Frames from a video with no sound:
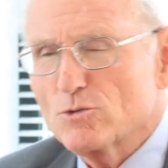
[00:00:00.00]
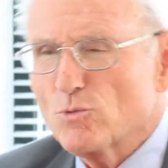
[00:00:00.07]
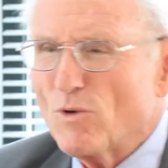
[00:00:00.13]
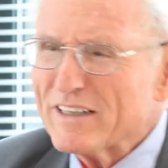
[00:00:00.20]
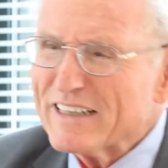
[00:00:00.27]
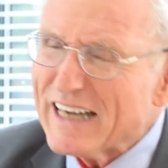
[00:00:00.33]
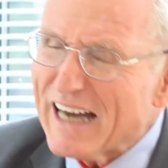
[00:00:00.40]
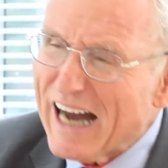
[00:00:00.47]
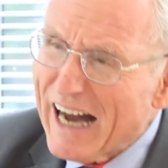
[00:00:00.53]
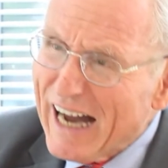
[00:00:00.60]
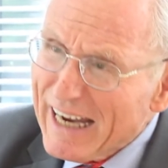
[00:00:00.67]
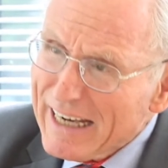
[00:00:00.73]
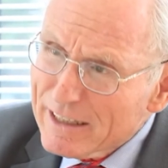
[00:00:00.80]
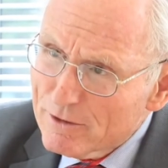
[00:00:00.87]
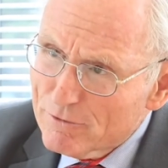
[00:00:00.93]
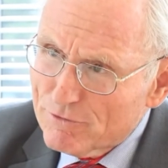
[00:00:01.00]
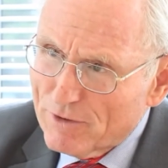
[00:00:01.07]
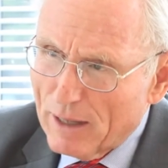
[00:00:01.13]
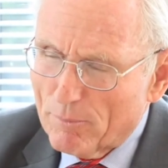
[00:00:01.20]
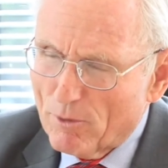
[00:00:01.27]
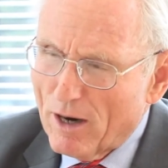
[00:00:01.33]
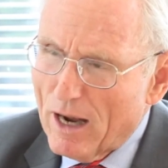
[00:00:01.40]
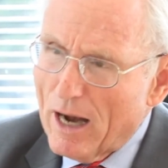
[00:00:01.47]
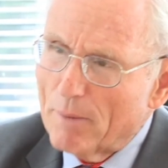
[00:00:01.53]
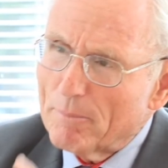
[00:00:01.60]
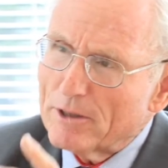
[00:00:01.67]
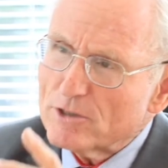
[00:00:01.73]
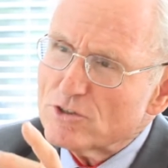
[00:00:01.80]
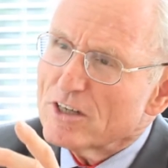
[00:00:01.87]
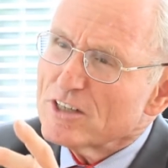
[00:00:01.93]
What kind of fiber? How
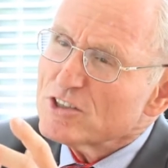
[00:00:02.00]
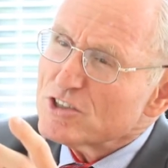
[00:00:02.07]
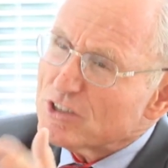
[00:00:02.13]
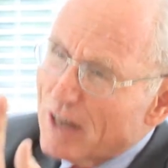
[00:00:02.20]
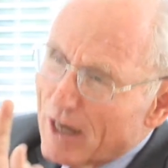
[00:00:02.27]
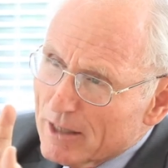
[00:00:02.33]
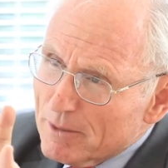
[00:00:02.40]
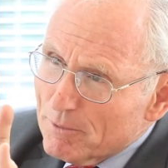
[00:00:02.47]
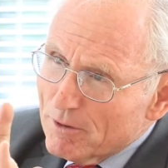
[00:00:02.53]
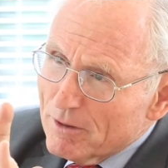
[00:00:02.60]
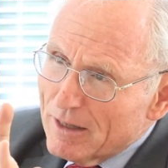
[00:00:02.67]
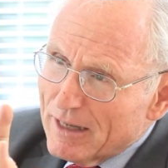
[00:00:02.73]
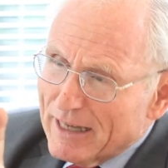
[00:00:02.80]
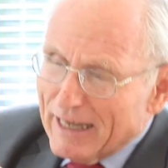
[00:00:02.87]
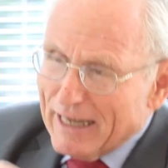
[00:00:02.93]
much soluble?